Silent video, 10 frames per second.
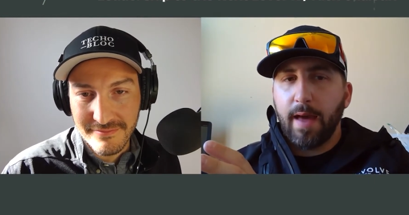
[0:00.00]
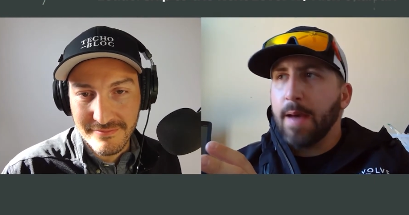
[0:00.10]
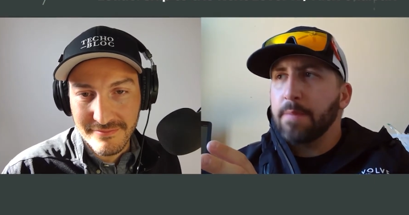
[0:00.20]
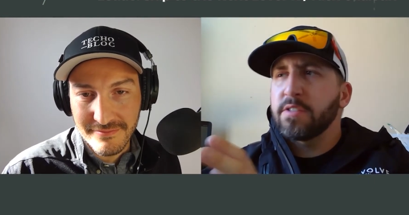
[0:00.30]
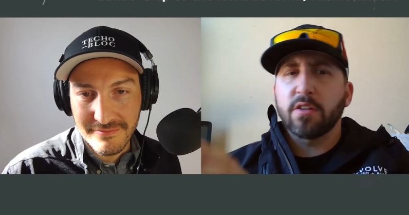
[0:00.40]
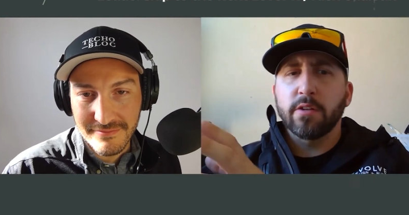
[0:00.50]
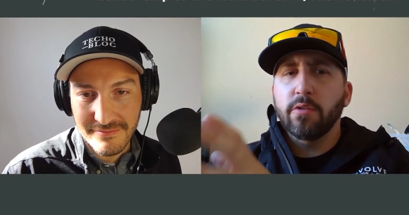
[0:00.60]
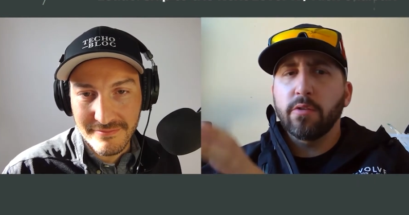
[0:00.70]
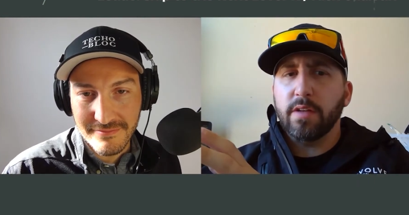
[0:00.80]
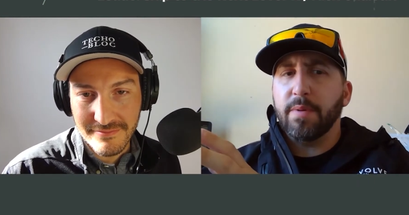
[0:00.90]

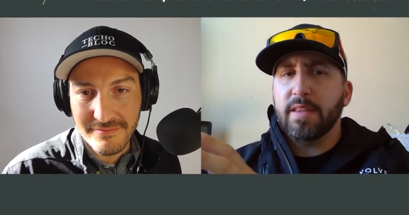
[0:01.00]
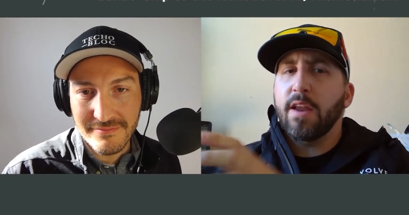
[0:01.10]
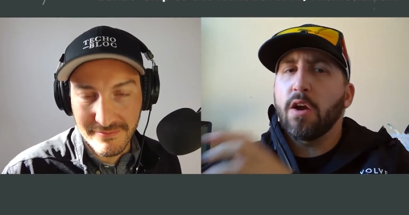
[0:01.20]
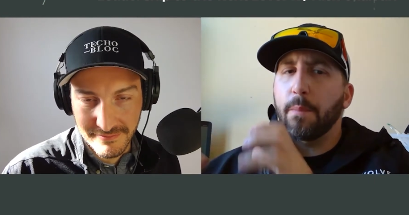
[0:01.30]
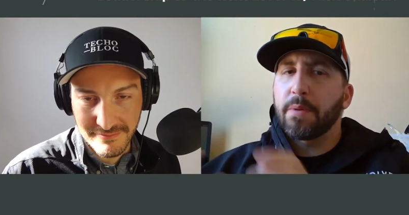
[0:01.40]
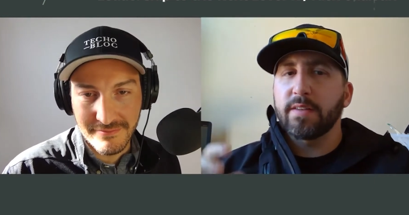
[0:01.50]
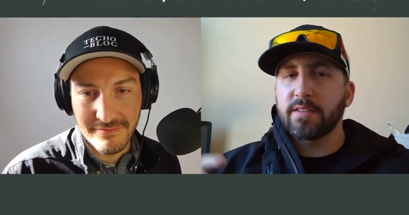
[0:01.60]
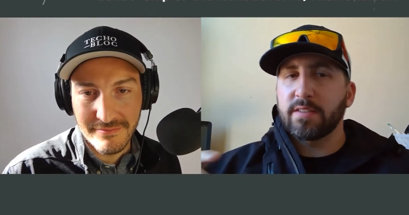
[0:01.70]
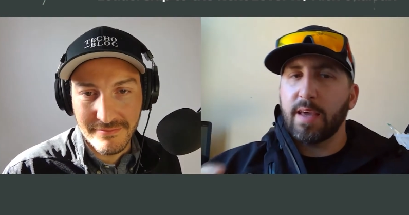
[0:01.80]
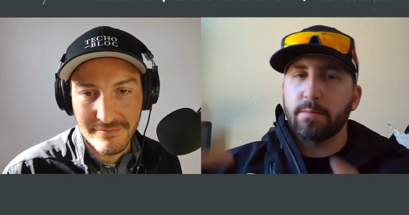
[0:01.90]
Speaker 1: Absolutely. But they don't bring the
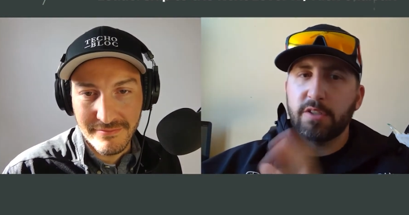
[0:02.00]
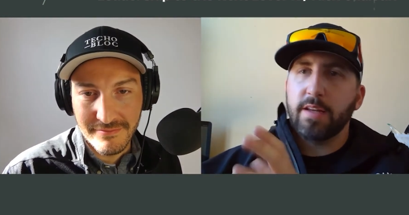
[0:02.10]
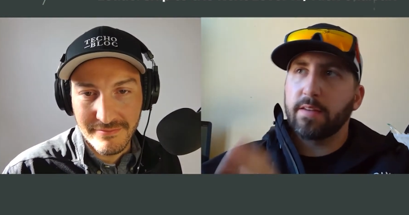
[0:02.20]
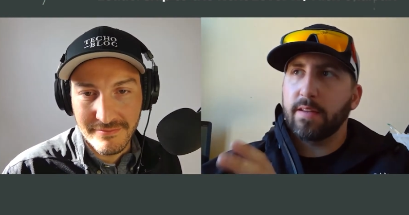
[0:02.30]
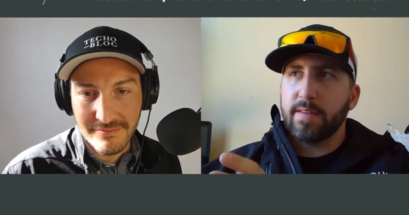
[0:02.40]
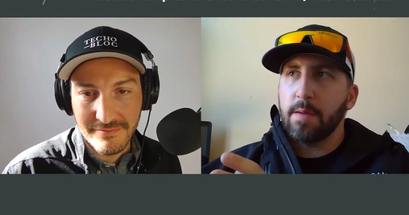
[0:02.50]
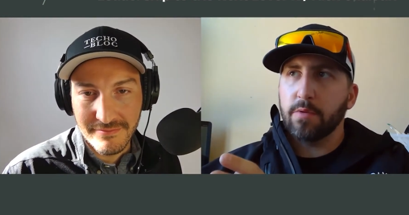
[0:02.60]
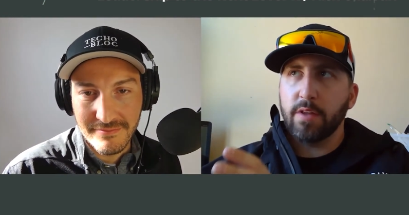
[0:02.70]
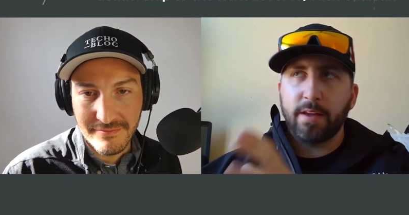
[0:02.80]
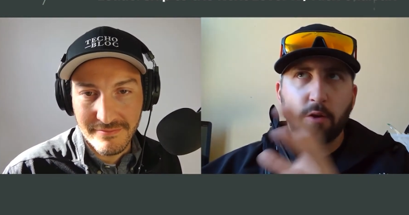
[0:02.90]
same chi to the
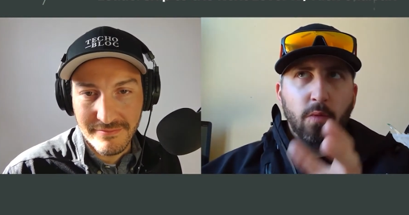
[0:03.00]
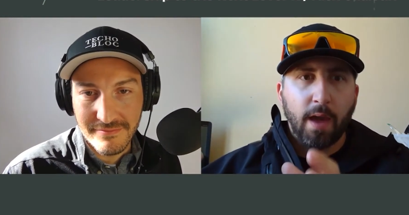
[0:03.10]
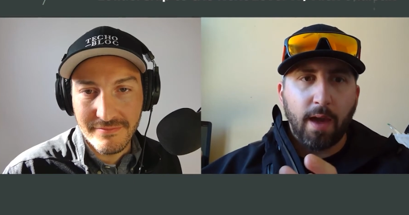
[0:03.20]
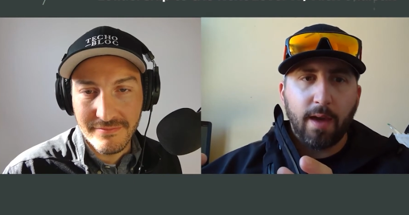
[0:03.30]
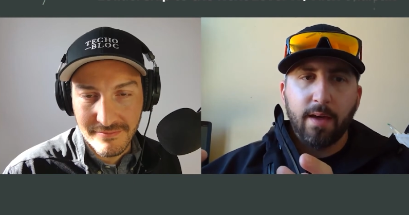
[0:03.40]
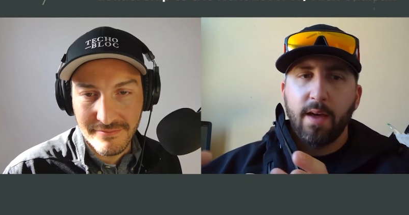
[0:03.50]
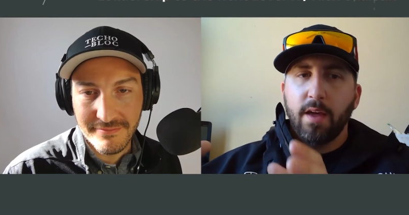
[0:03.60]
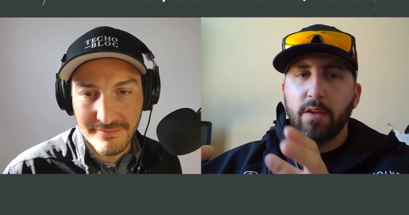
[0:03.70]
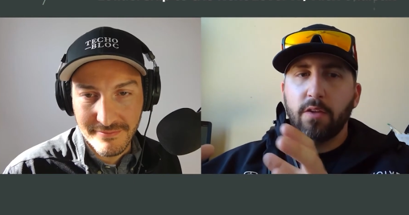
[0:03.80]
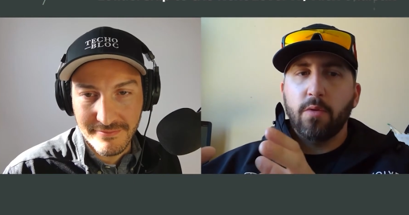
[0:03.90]
table. Like you can't,
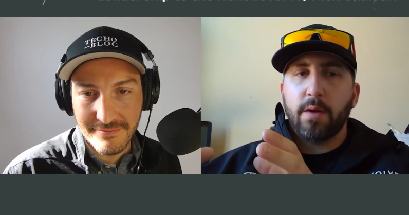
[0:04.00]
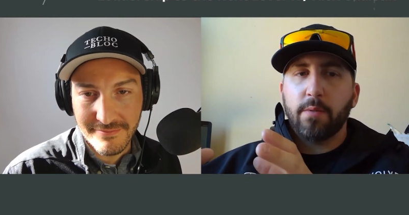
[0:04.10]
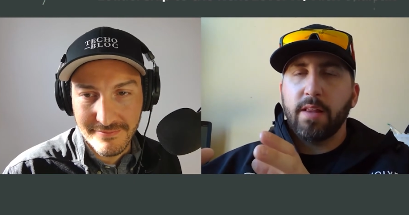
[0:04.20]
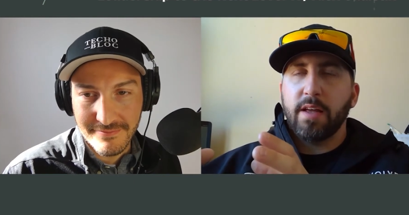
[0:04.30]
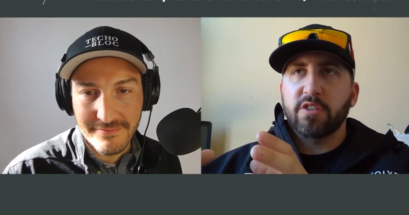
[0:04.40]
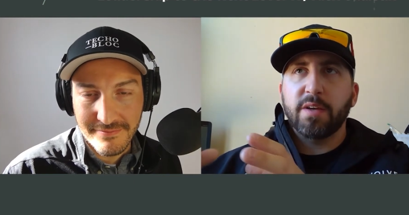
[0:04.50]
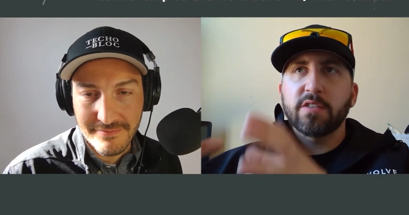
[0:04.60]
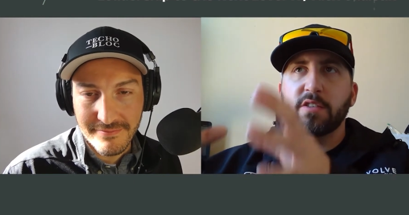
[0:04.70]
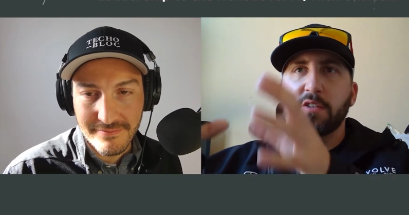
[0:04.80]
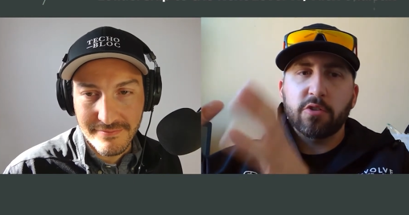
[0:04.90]
you got to realize just
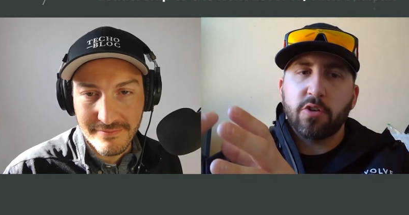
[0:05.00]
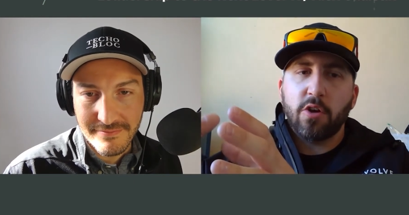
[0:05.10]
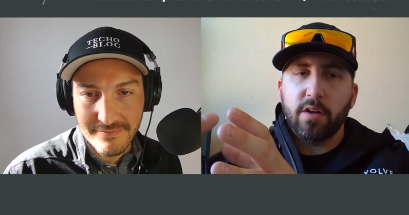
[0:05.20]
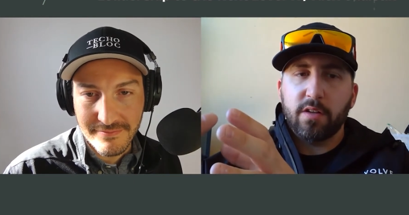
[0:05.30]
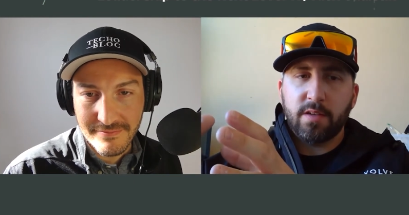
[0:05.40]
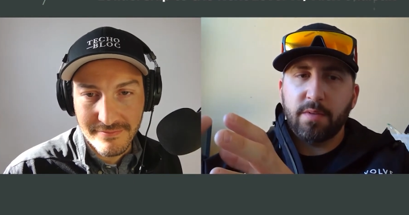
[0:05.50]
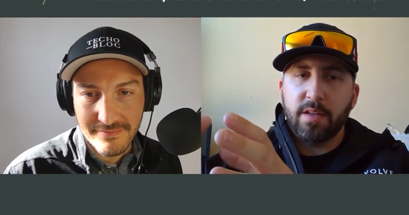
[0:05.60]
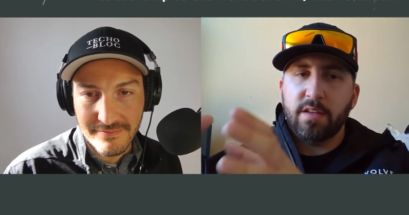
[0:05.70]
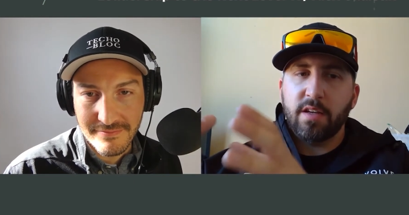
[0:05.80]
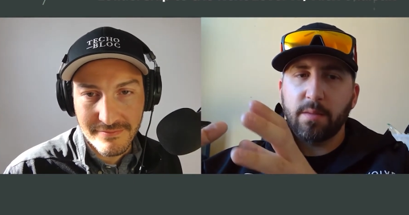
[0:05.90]
because they're strong at
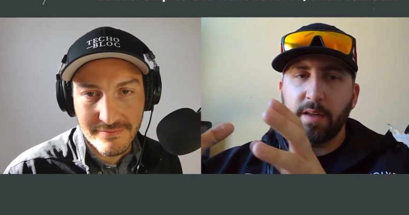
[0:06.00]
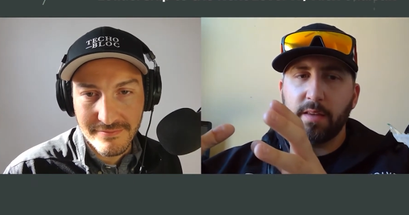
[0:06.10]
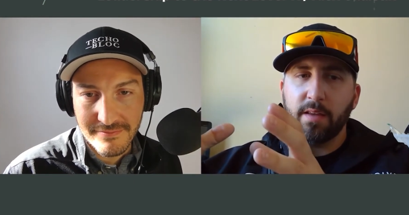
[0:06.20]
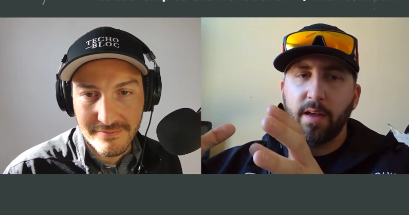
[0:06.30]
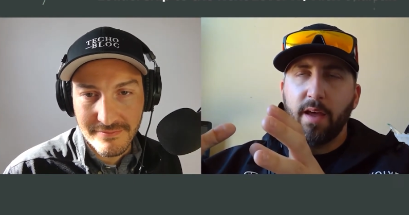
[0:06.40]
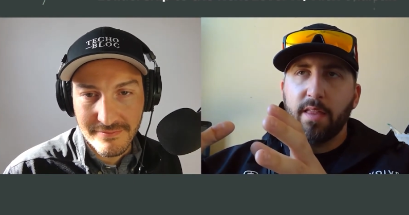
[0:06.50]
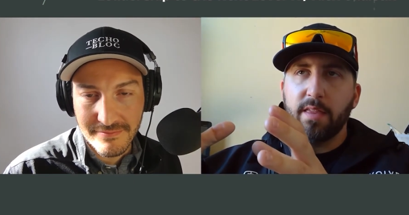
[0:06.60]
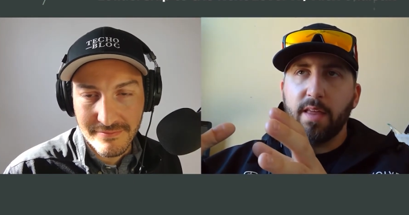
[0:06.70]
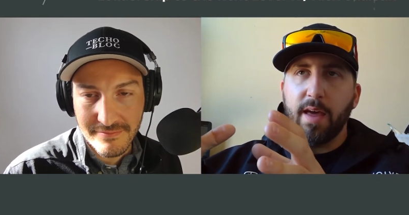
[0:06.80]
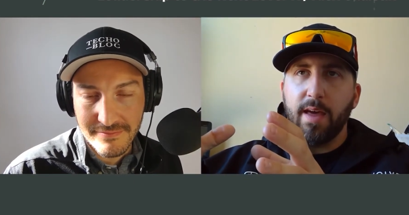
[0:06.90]
something doesn't mean
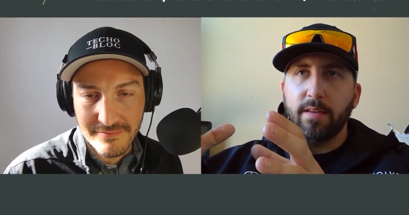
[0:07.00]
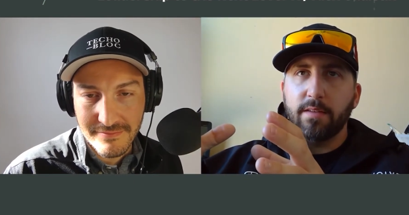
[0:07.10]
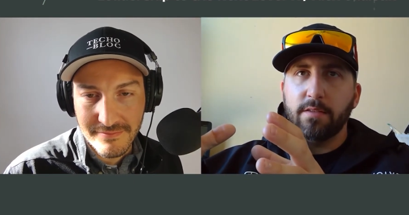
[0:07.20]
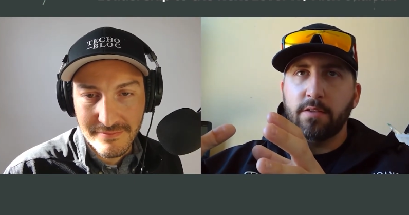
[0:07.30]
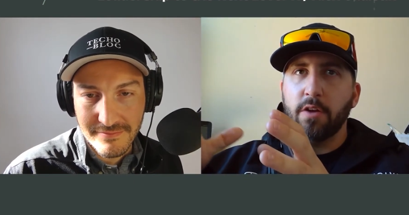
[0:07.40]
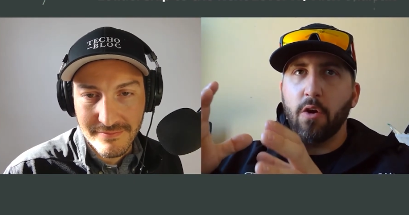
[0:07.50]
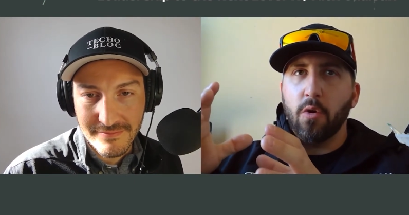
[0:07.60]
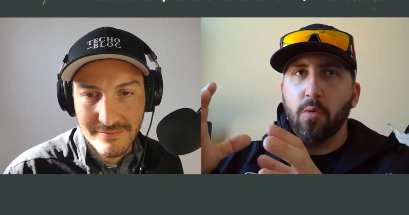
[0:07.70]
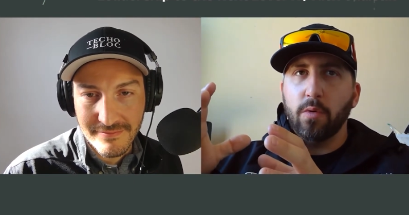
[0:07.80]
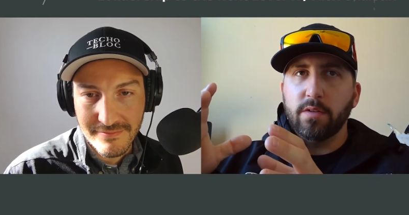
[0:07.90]
that you
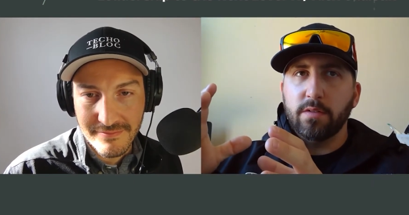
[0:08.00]
know